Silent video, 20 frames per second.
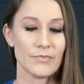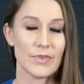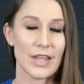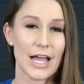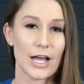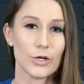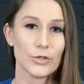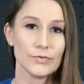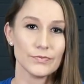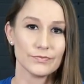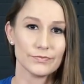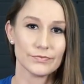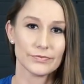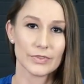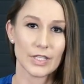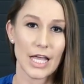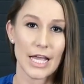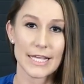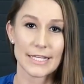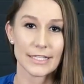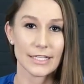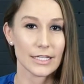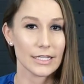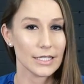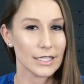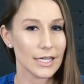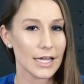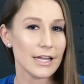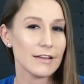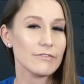Now, like
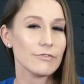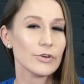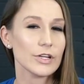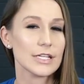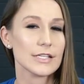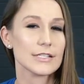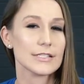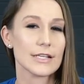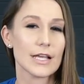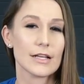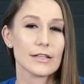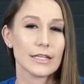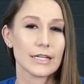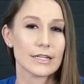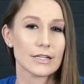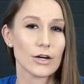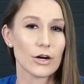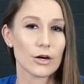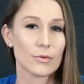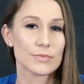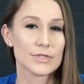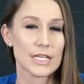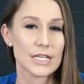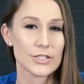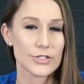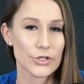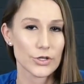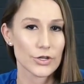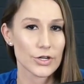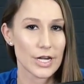every Salient Arms
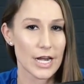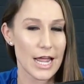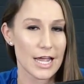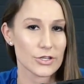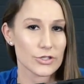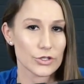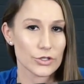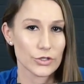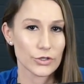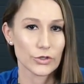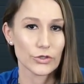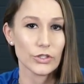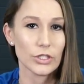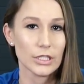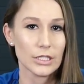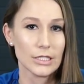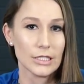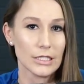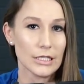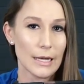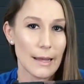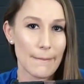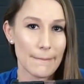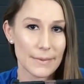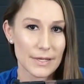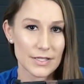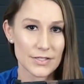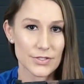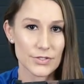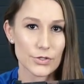International
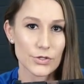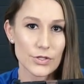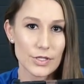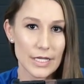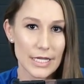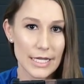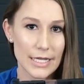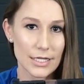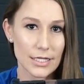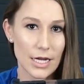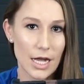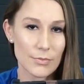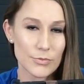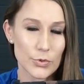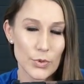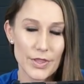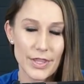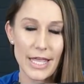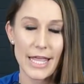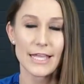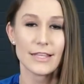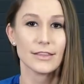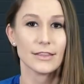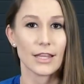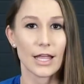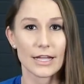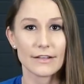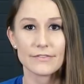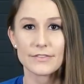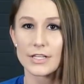pistol, it comes with a
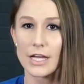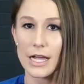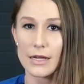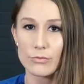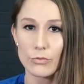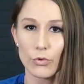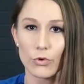lifetime